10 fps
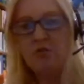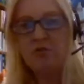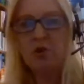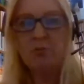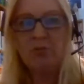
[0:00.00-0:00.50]

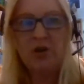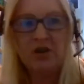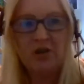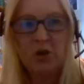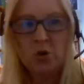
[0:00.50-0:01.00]
from
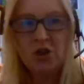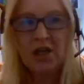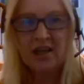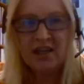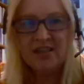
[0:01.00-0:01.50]
those
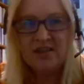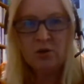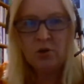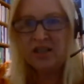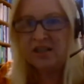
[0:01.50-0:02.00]
slides
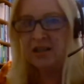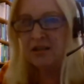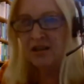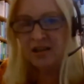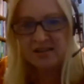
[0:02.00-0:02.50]
or anything
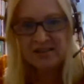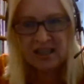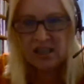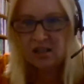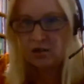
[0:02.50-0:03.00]
I
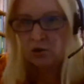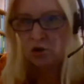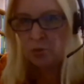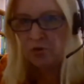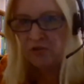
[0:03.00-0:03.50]
said on
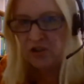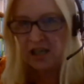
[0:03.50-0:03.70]
top of the